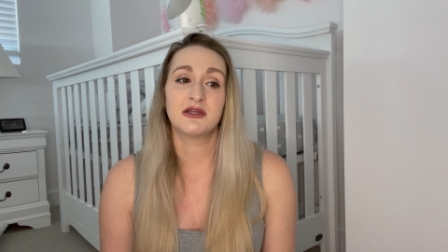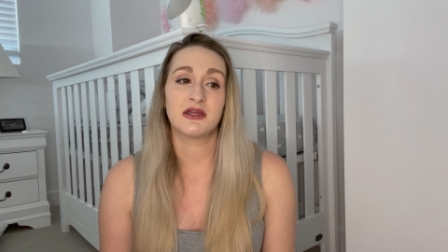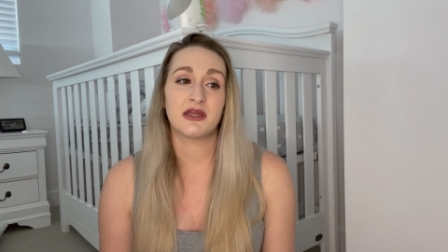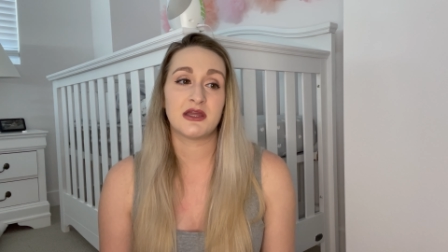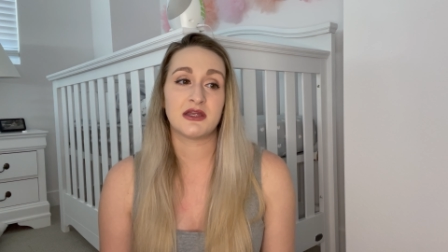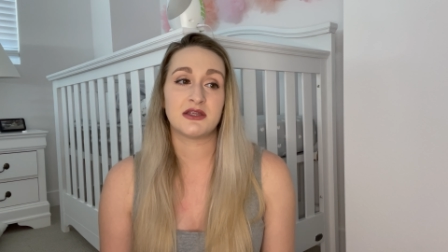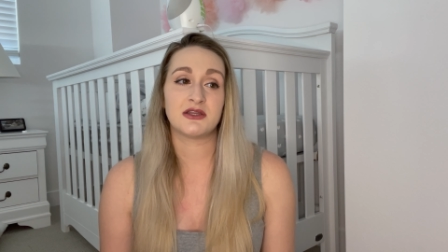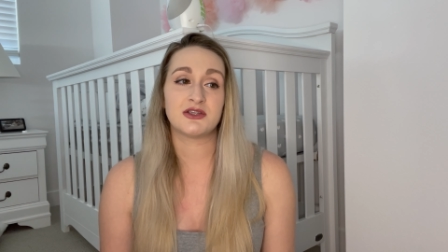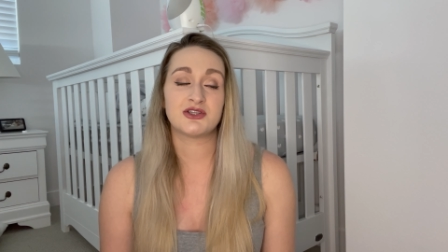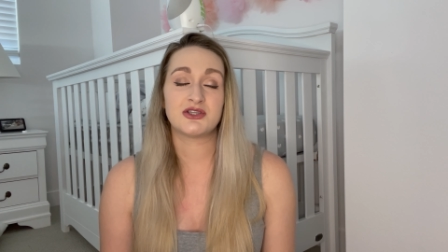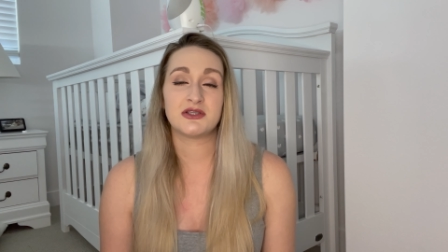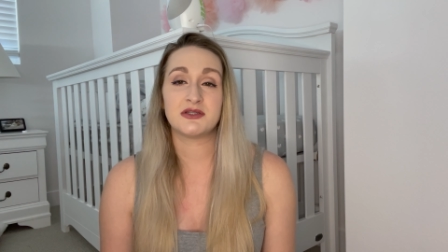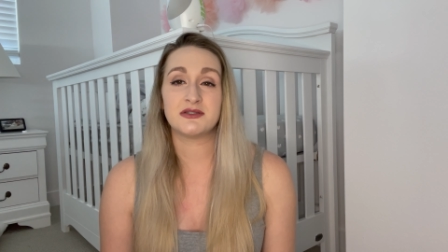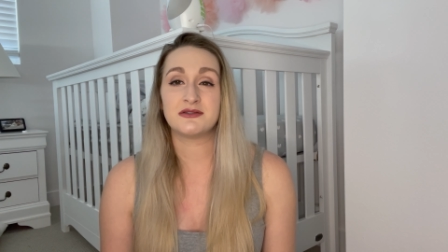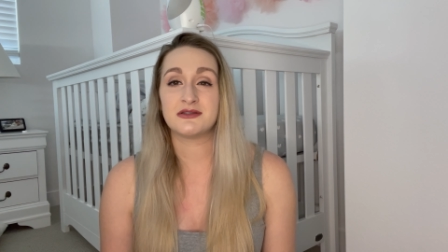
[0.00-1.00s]
and
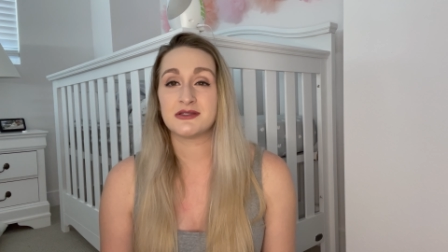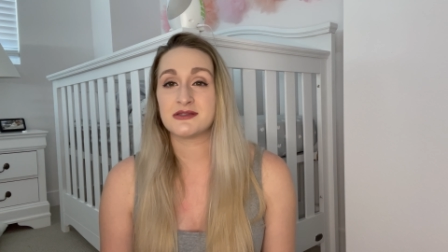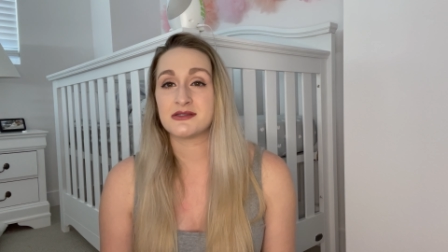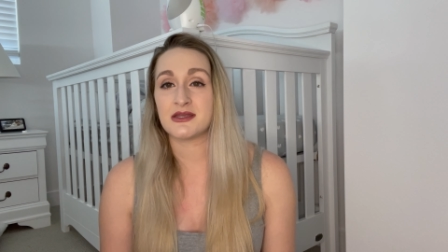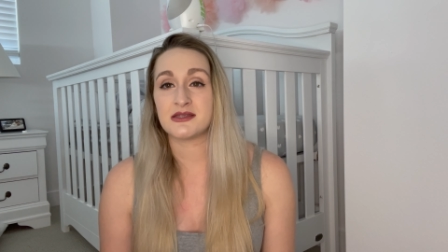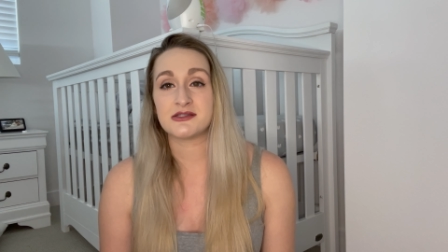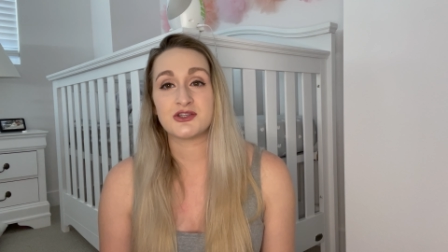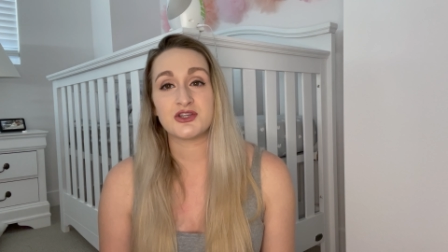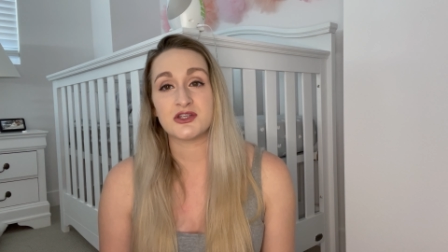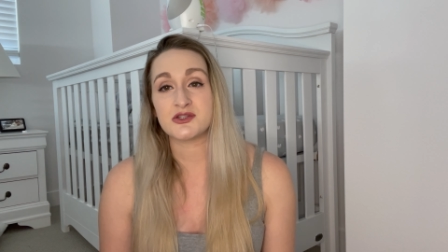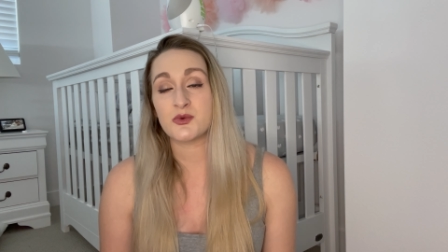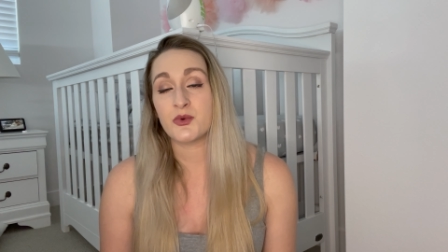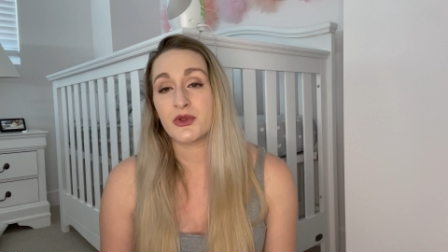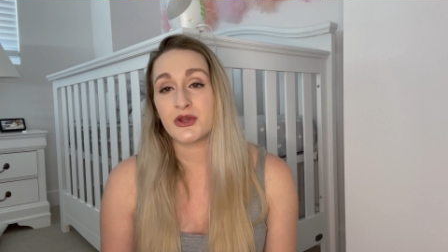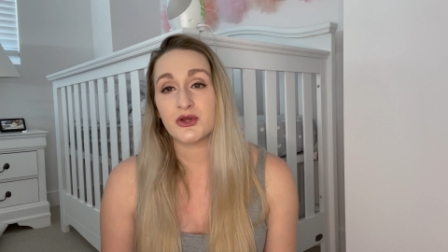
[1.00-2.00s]
she just says she
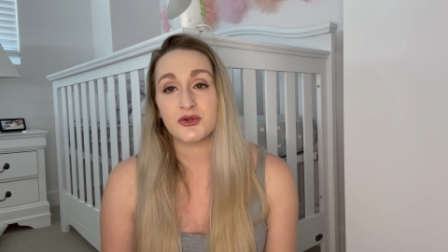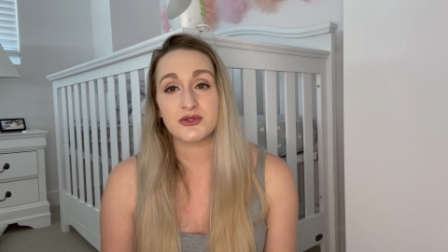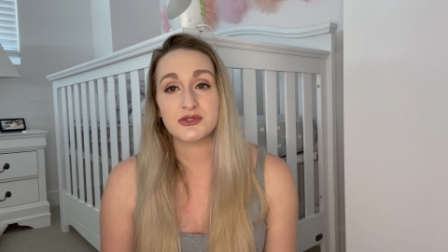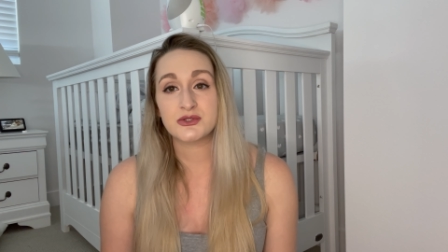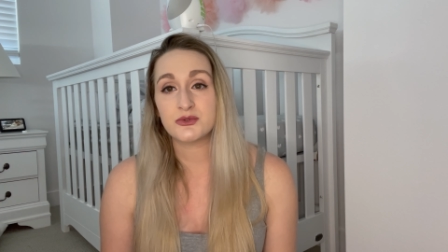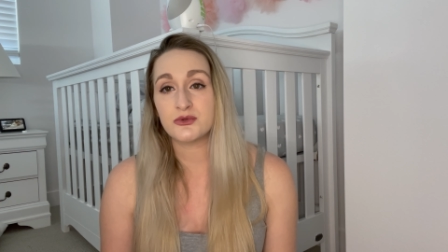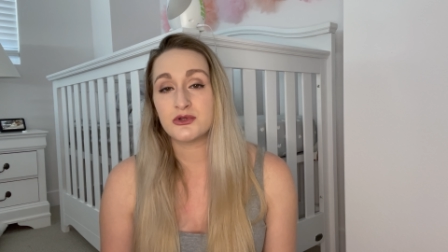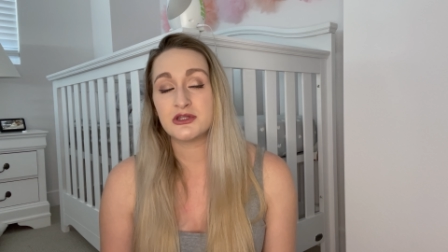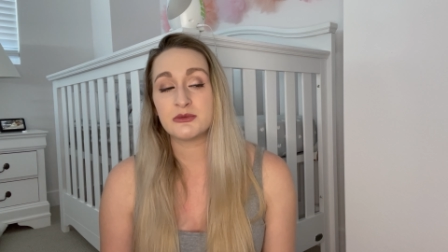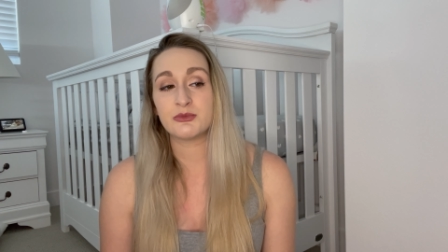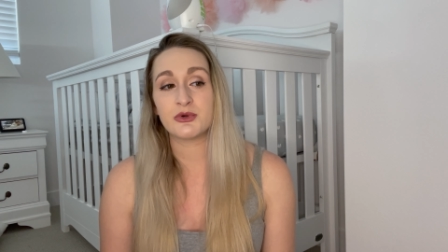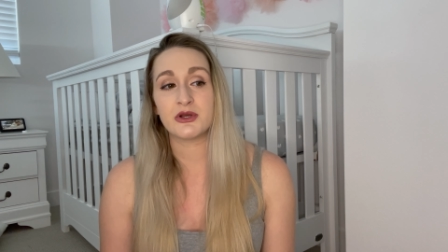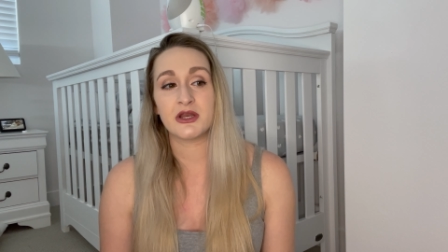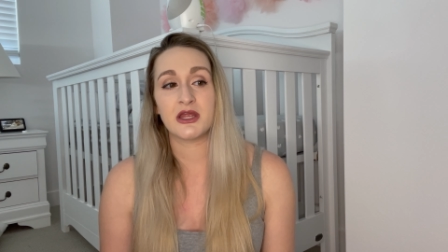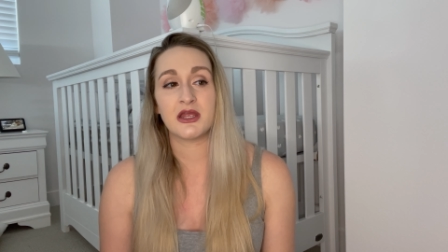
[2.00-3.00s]
doesn't want to go to school in the
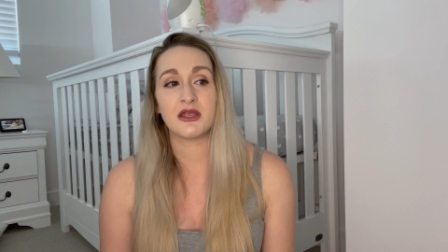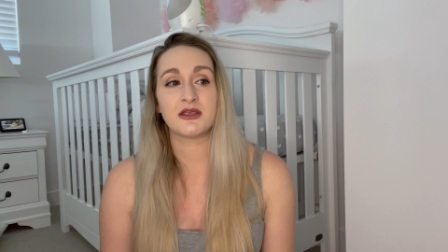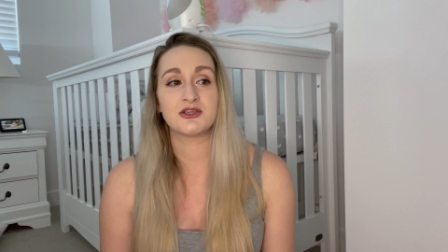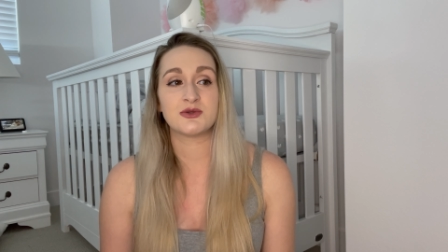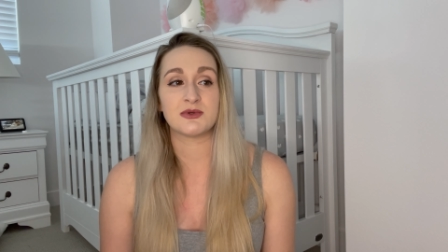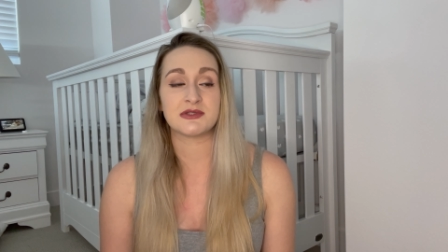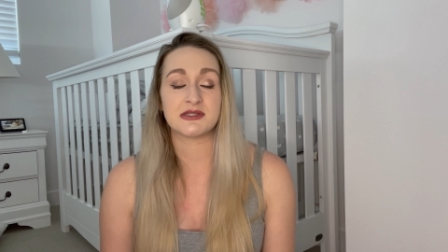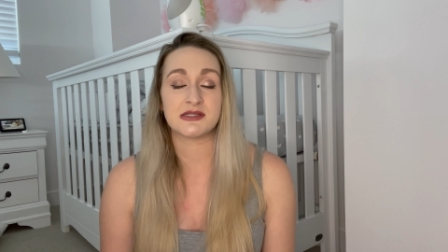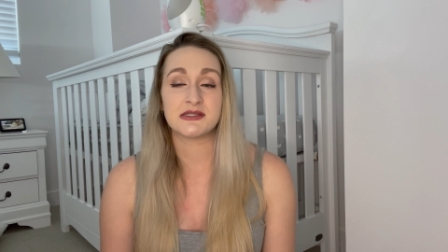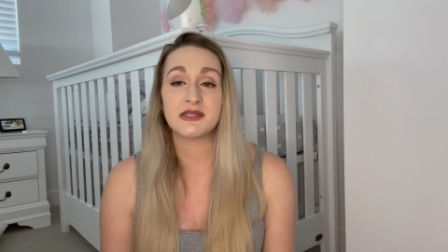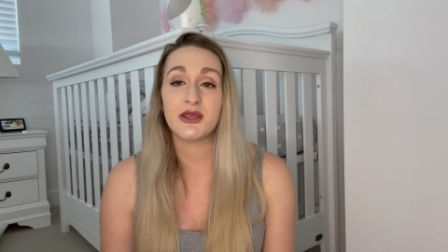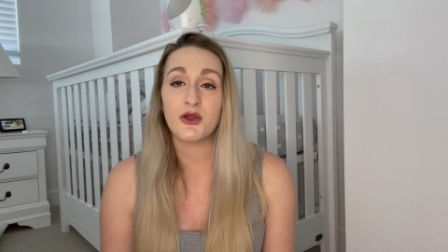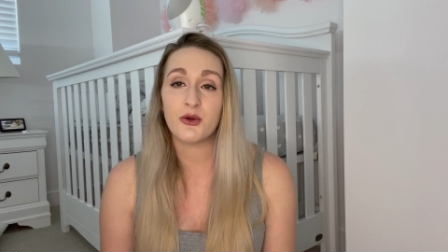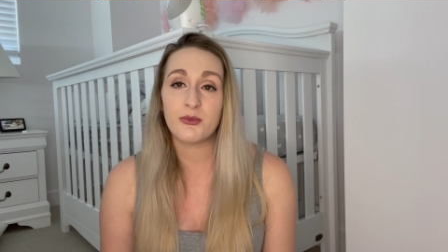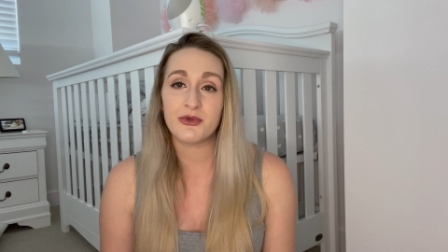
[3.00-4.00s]
morning, she wants to stay
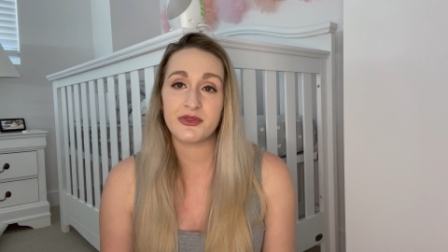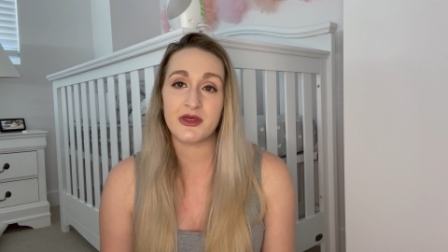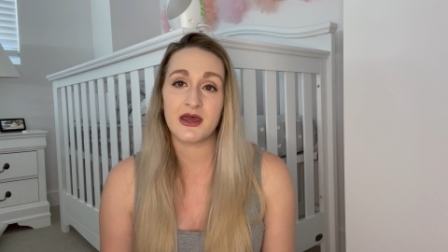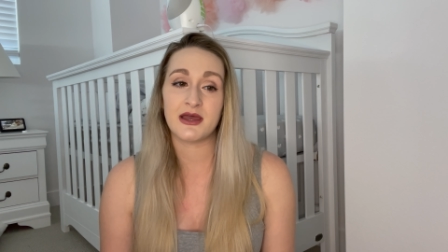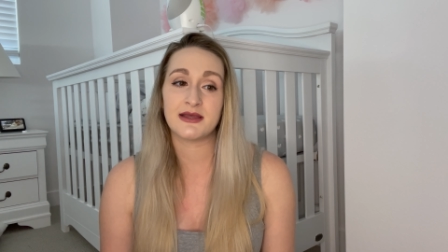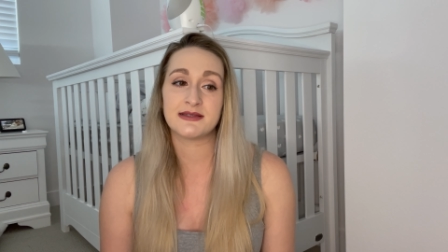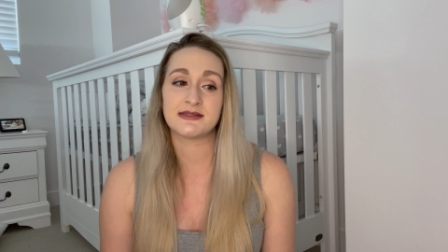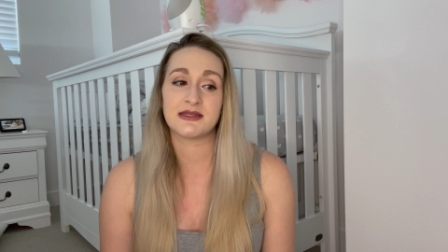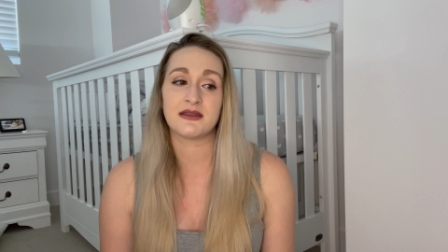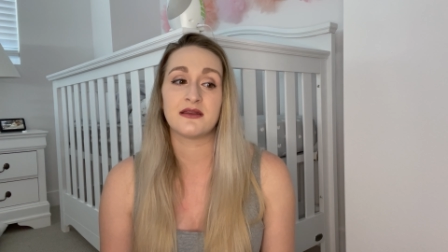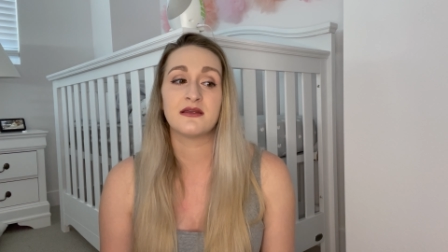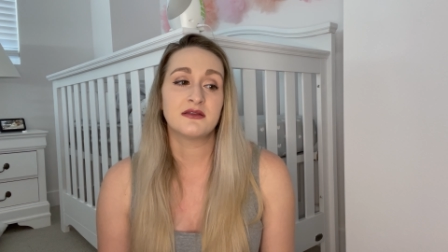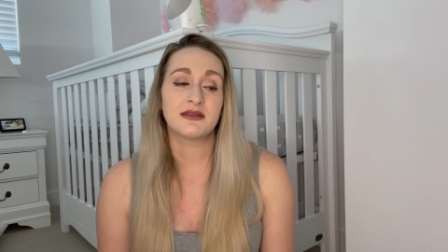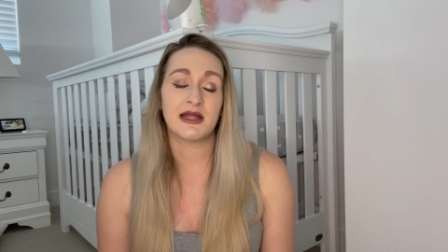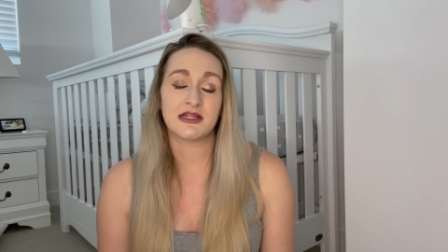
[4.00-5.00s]
home with us, and
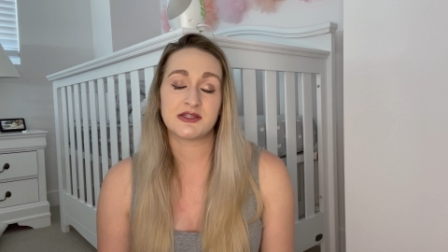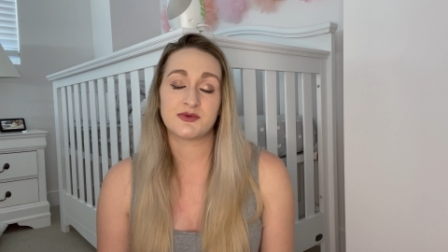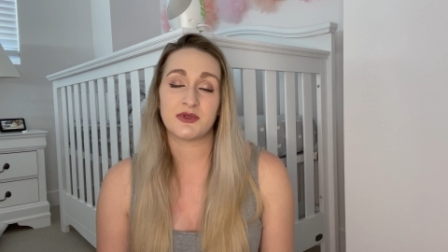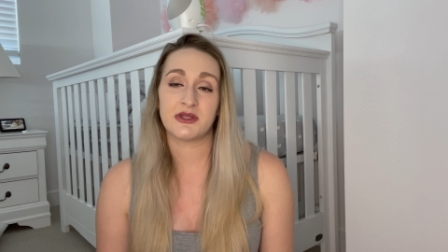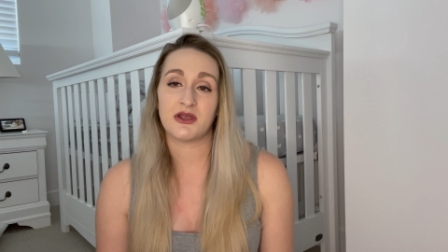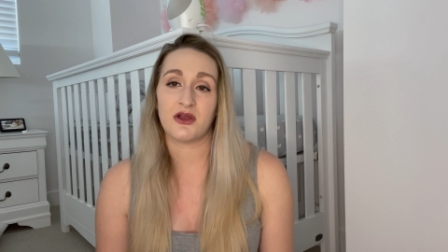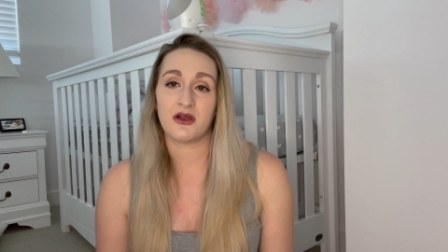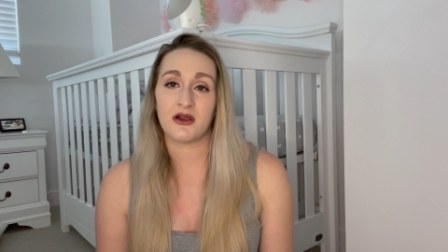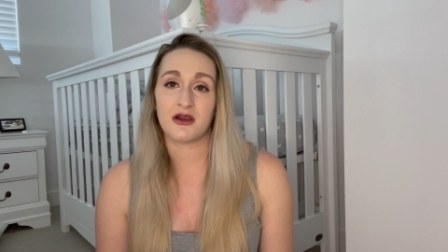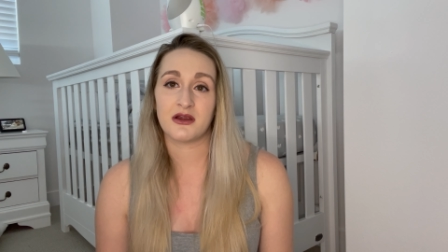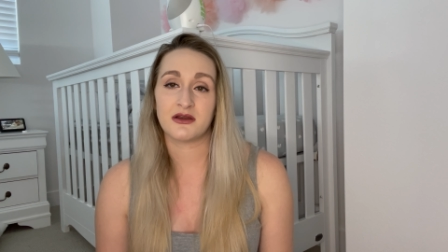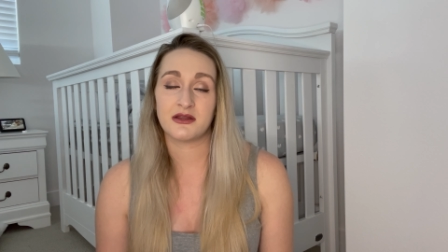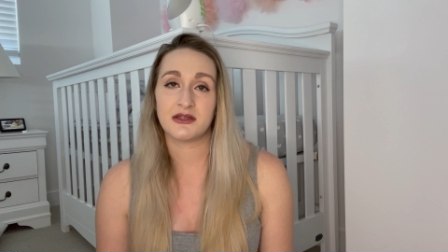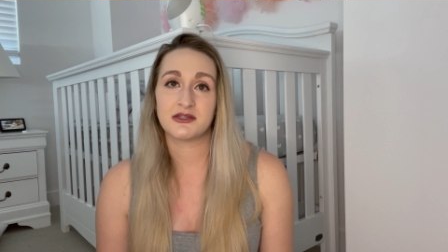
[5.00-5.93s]
that's really hard.